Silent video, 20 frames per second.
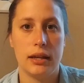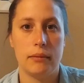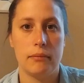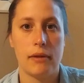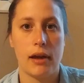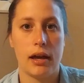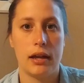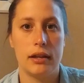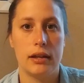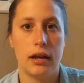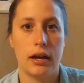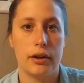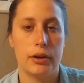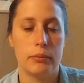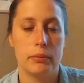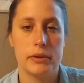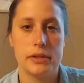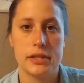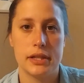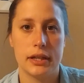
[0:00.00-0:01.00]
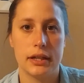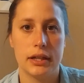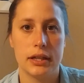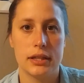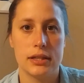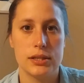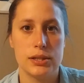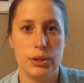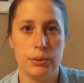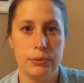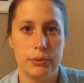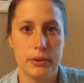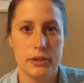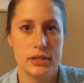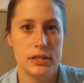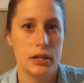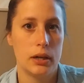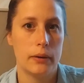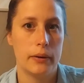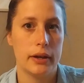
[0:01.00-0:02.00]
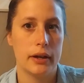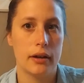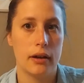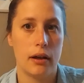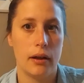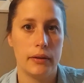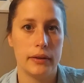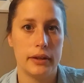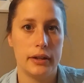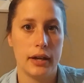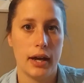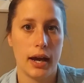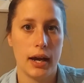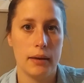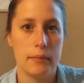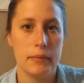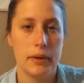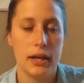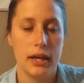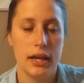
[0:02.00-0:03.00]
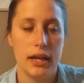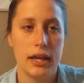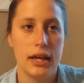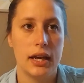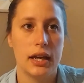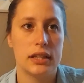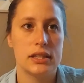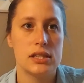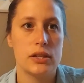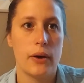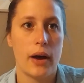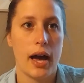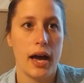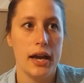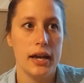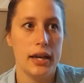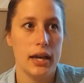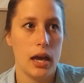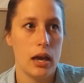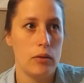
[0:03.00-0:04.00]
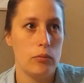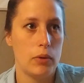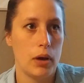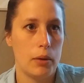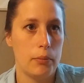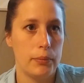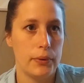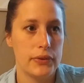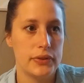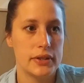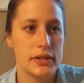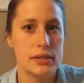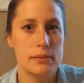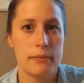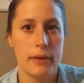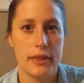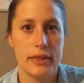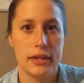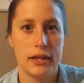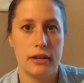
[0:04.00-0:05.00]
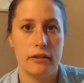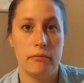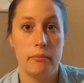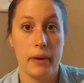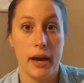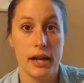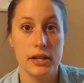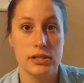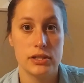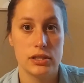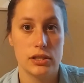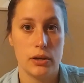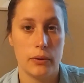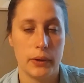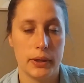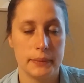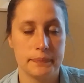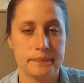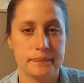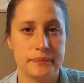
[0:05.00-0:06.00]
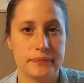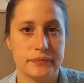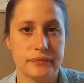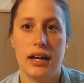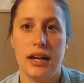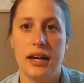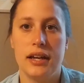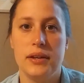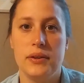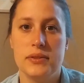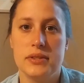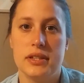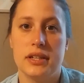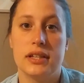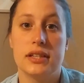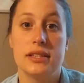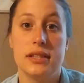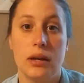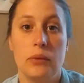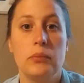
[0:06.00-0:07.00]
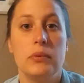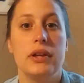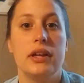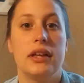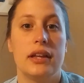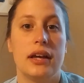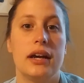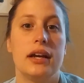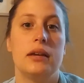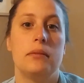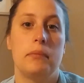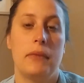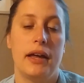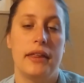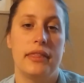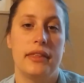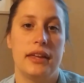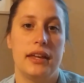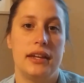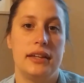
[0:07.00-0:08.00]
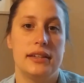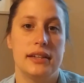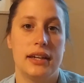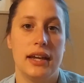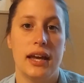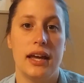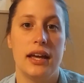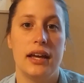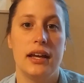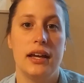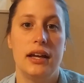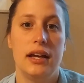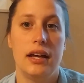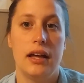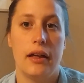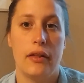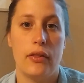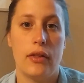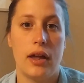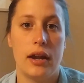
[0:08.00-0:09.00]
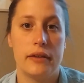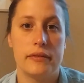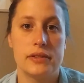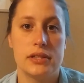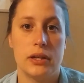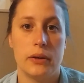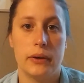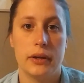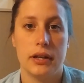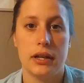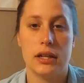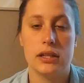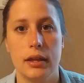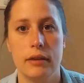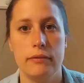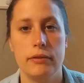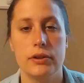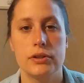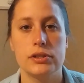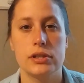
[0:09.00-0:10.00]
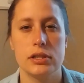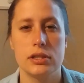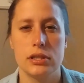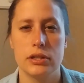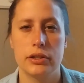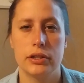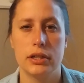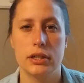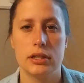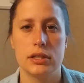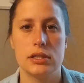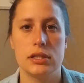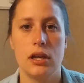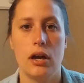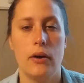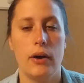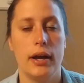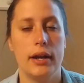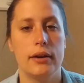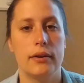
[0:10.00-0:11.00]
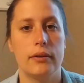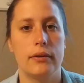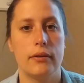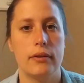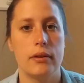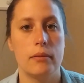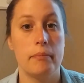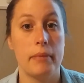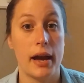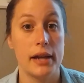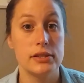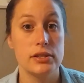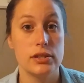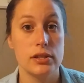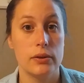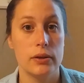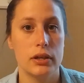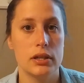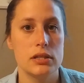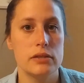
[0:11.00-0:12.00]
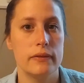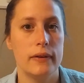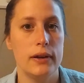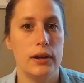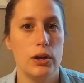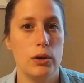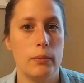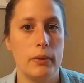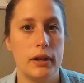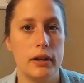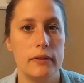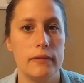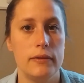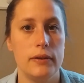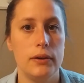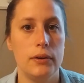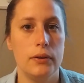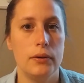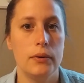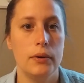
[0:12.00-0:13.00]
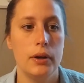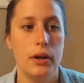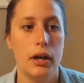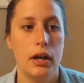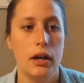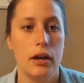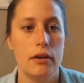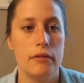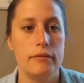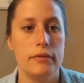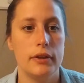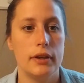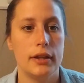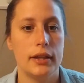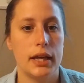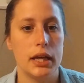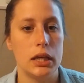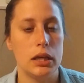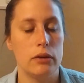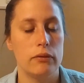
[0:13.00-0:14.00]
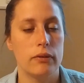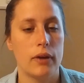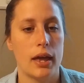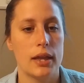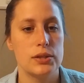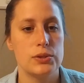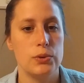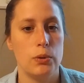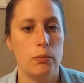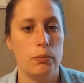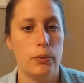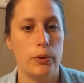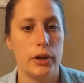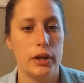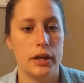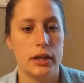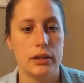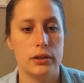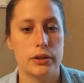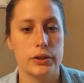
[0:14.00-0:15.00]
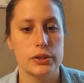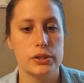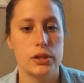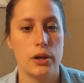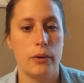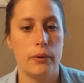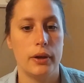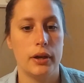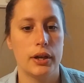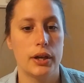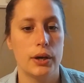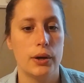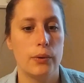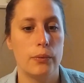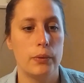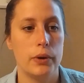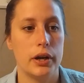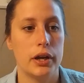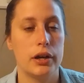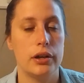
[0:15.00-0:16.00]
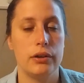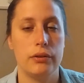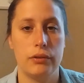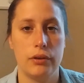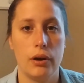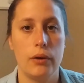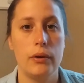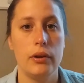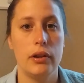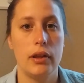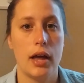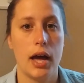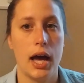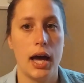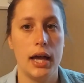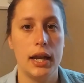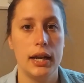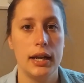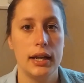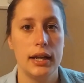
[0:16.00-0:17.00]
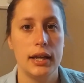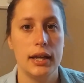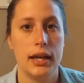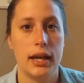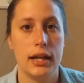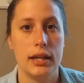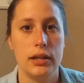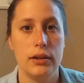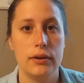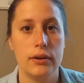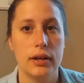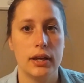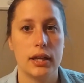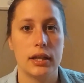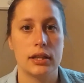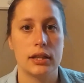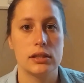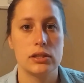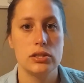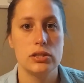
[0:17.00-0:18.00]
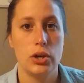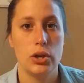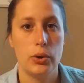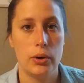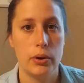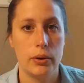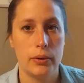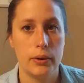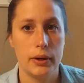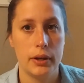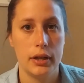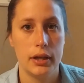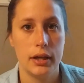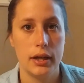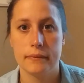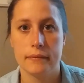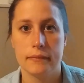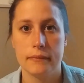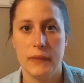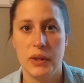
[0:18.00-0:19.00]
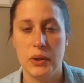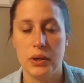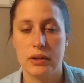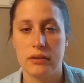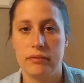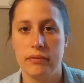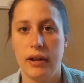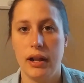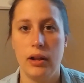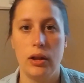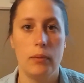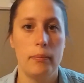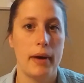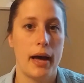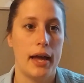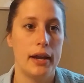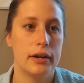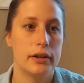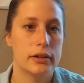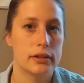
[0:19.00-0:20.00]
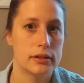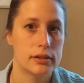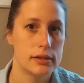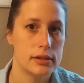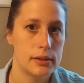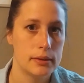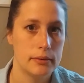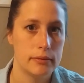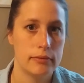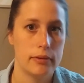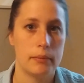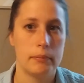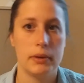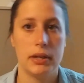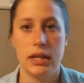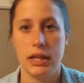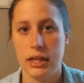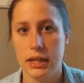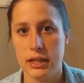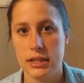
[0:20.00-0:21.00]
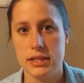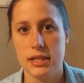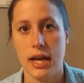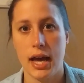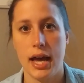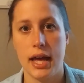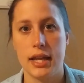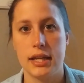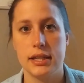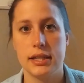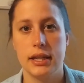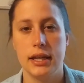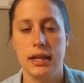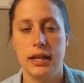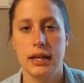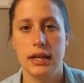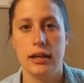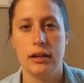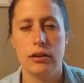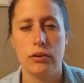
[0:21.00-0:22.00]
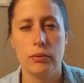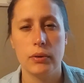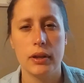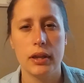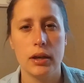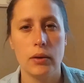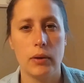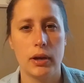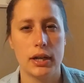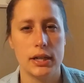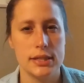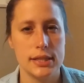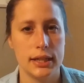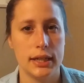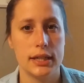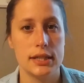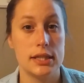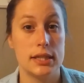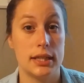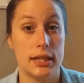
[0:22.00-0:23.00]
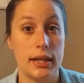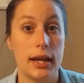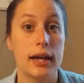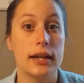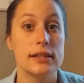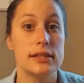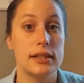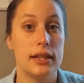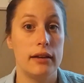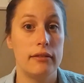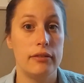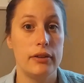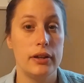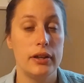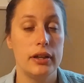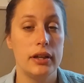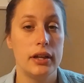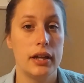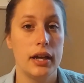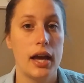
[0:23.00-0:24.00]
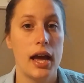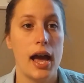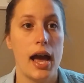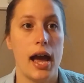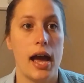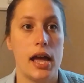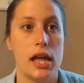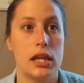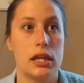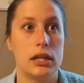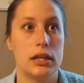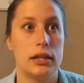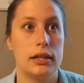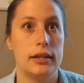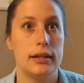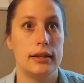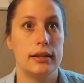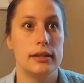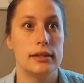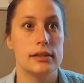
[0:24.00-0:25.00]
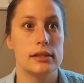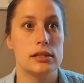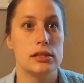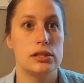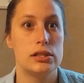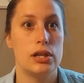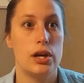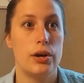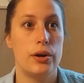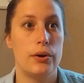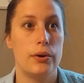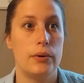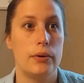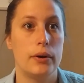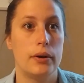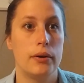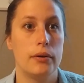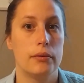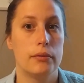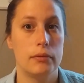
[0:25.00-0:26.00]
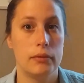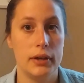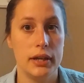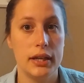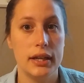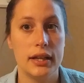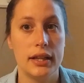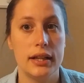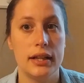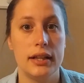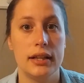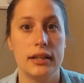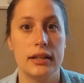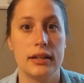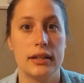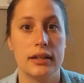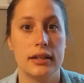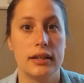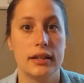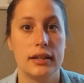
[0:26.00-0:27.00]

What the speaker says: I'm not 100% consumed with sewing all the time. And so I came up with this method of batch sewing. I use an assembly line method to get a lot of sewing done. If you're just learning to sew, I don't know that batch sewing is for you, but if you feel like you've gotten to a point in your sewing where you know a lot and you can sew, you can follow a pattern from beginning to end, and you really want to take it to the next level and sew real